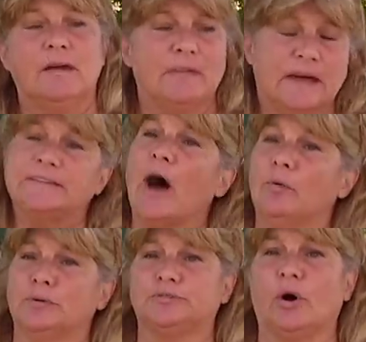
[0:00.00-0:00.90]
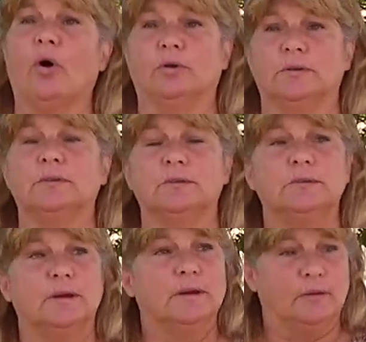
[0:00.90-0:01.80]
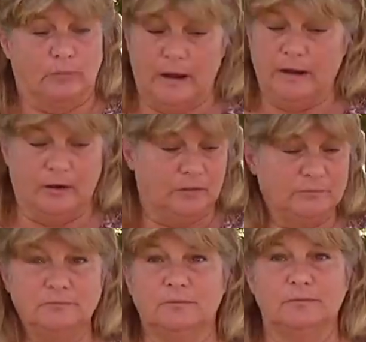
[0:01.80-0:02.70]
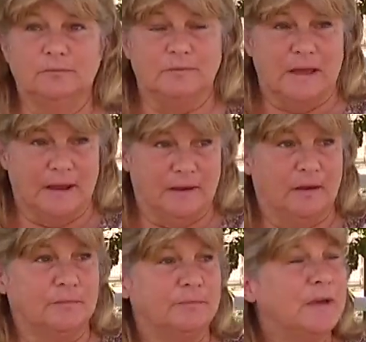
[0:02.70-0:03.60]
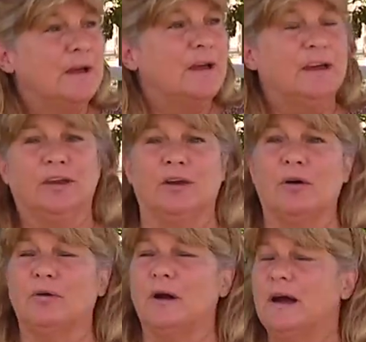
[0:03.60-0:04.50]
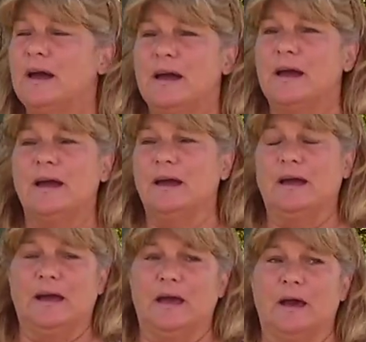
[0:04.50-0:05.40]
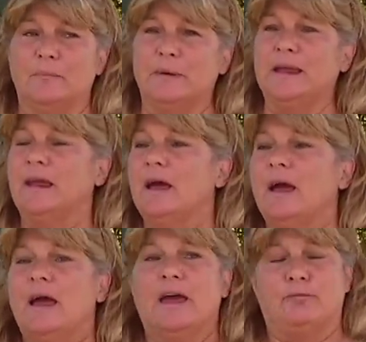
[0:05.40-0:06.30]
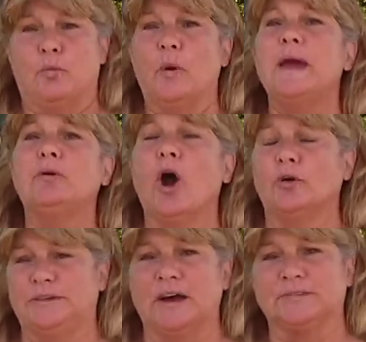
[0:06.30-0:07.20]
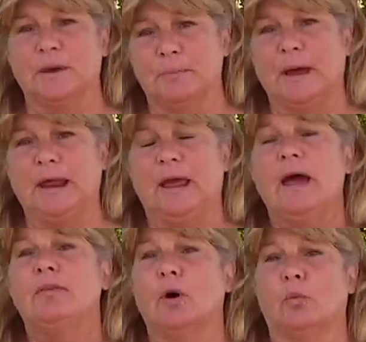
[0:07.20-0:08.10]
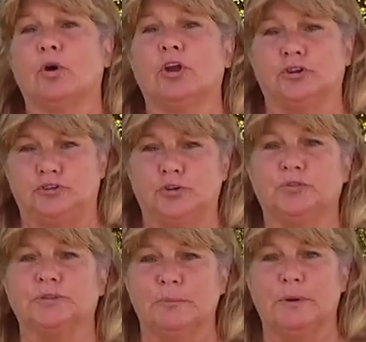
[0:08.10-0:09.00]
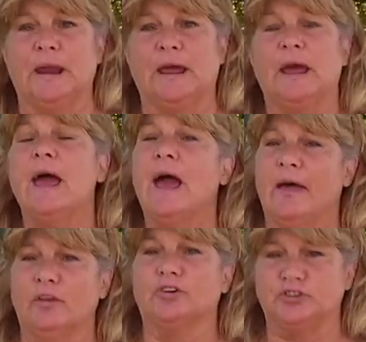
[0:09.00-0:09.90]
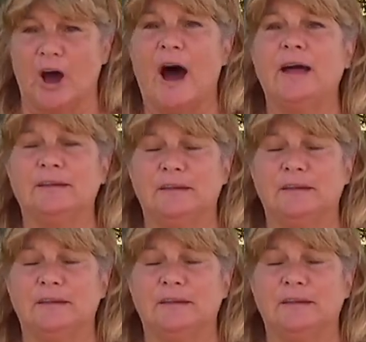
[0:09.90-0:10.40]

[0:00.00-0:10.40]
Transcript: That's how I was told, right here. And, you know, I mean, if we go tell somebody that we're gonna shoot somebody and they're shot,